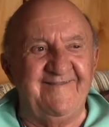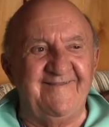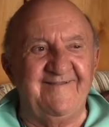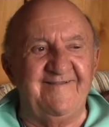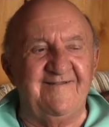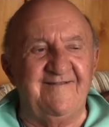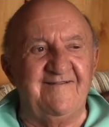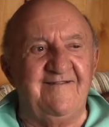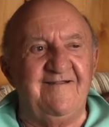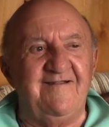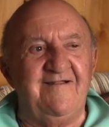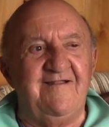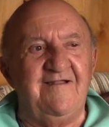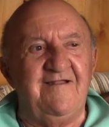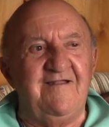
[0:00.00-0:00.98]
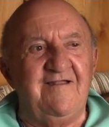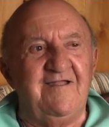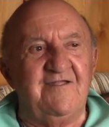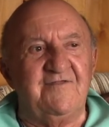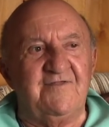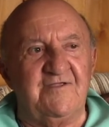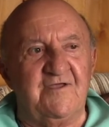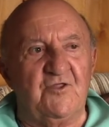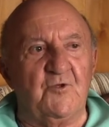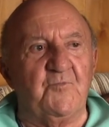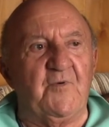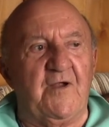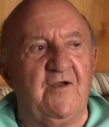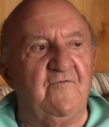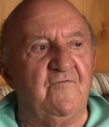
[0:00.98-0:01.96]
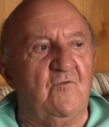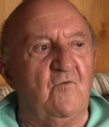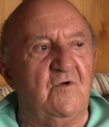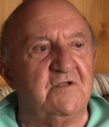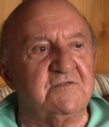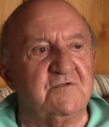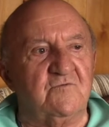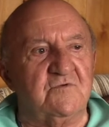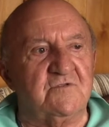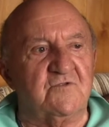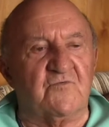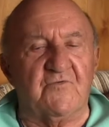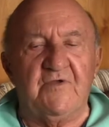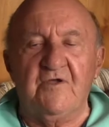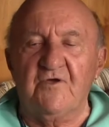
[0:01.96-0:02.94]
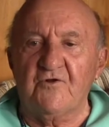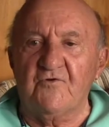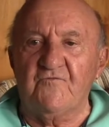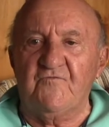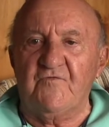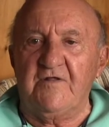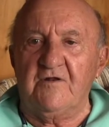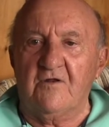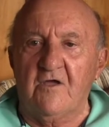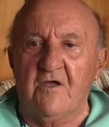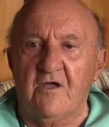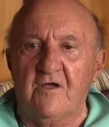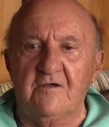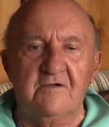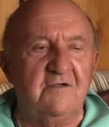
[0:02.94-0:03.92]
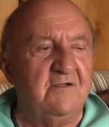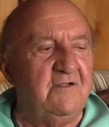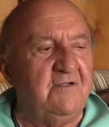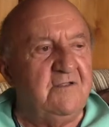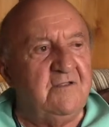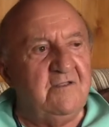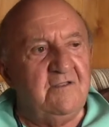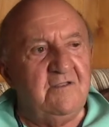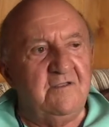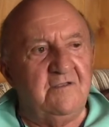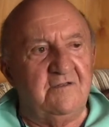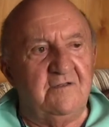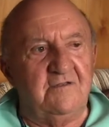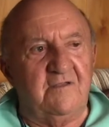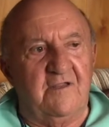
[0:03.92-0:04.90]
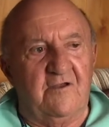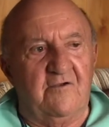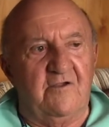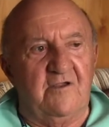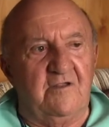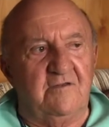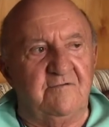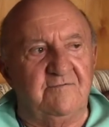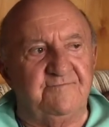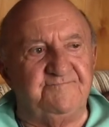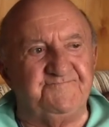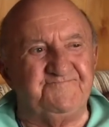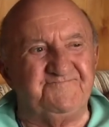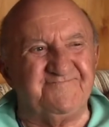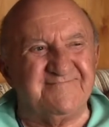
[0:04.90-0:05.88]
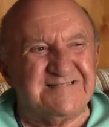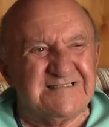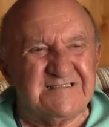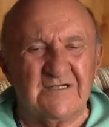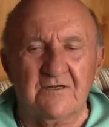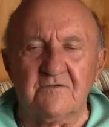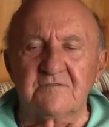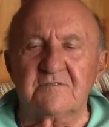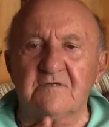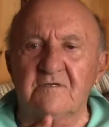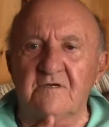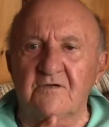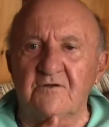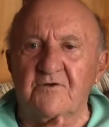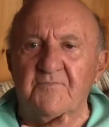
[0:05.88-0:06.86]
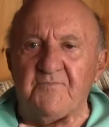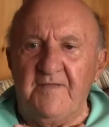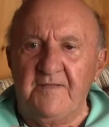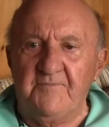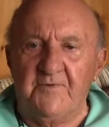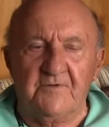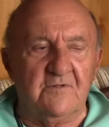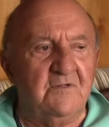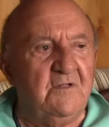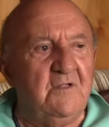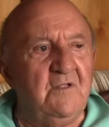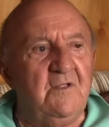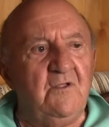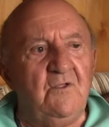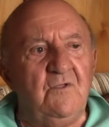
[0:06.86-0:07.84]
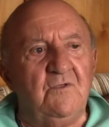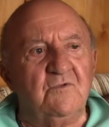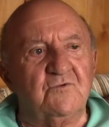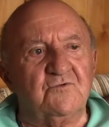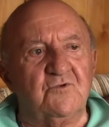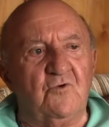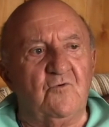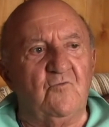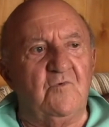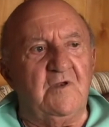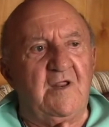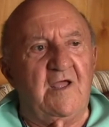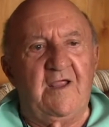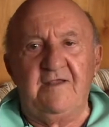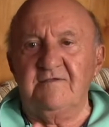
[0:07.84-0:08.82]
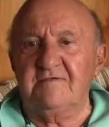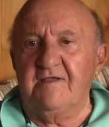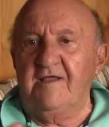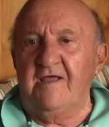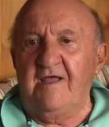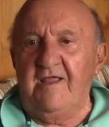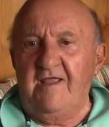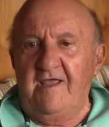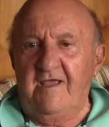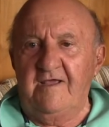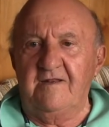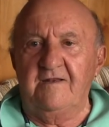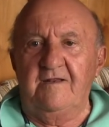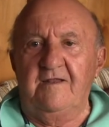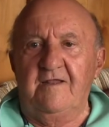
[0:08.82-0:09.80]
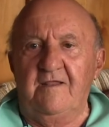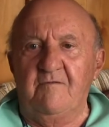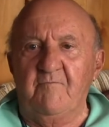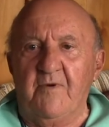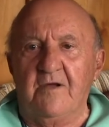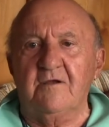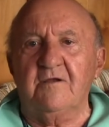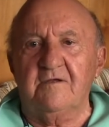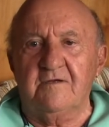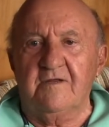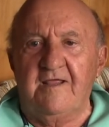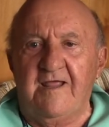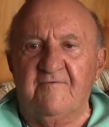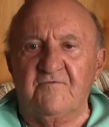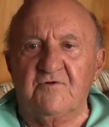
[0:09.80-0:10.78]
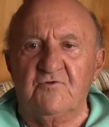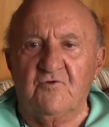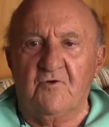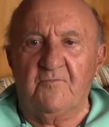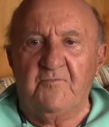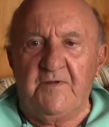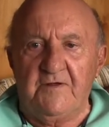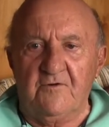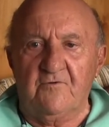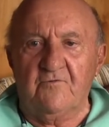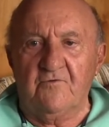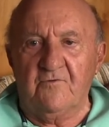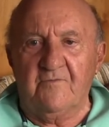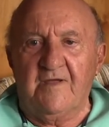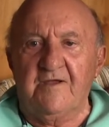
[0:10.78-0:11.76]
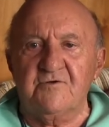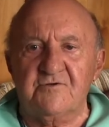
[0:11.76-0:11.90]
and the other part of it was it was 300 feet long, and it carried close to 100 people. So when I say I had a bunk in the after torpedo room, I